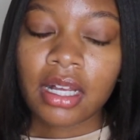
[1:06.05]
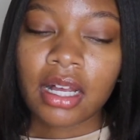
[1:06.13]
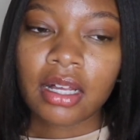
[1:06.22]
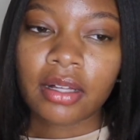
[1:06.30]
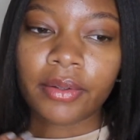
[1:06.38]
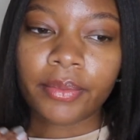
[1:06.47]

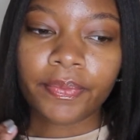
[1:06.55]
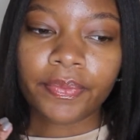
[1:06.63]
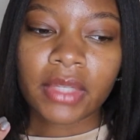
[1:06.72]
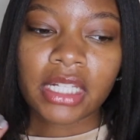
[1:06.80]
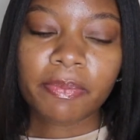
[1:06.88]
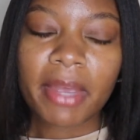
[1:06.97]
Um,
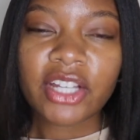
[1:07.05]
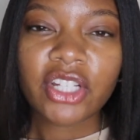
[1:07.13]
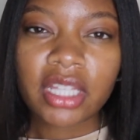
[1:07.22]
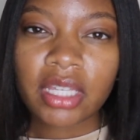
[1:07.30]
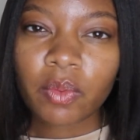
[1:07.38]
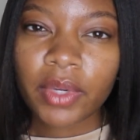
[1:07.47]

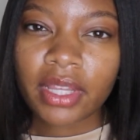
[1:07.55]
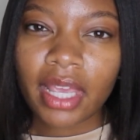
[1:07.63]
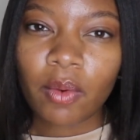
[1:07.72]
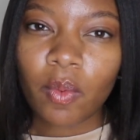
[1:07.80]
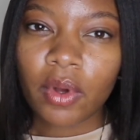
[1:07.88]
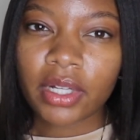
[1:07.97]
especially when
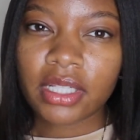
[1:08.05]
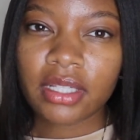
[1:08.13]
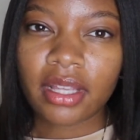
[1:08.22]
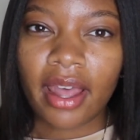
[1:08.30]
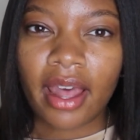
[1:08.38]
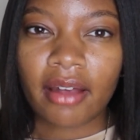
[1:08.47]
they want
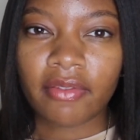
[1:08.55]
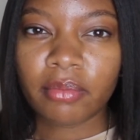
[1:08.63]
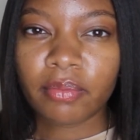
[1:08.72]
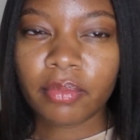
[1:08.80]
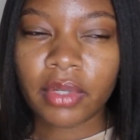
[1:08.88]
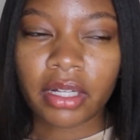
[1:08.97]
to have, a,
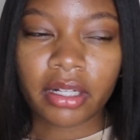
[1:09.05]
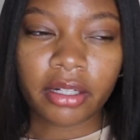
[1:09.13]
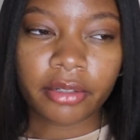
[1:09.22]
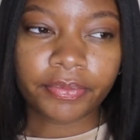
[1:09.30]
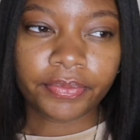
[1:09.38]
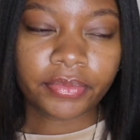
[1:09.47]

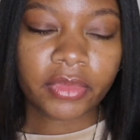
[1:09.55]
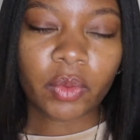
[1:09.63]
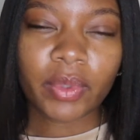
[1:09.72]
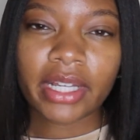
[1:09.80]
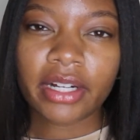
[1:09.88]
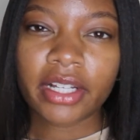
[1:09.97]
uh,
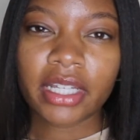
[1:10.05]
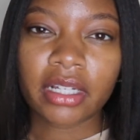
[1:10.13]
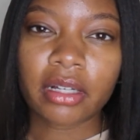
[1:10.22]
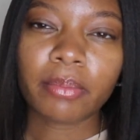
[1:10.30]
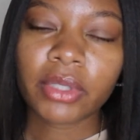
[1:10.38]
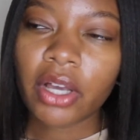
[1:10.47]
when they're
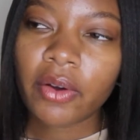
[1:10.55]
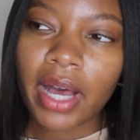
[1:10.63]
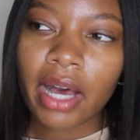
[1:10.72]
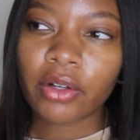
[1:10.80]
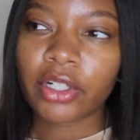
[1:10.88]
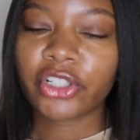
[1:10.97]
getting a
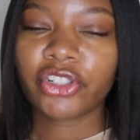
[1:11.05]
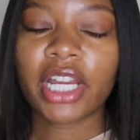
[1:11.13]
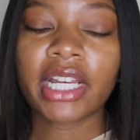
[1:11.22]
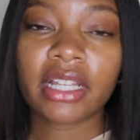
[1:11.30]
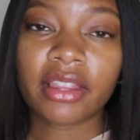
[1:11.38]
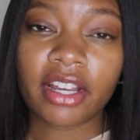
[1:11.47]
blowout or
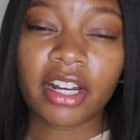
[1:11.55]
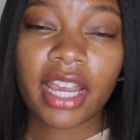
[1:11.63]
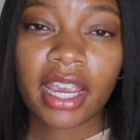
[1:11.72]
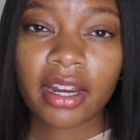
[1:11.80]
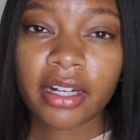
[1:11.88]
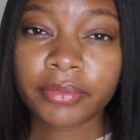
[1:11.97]
straightening their
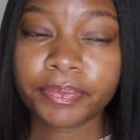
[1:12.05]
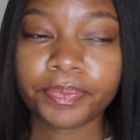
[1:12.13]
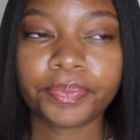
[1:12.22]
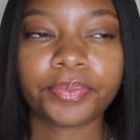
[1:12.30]
hair.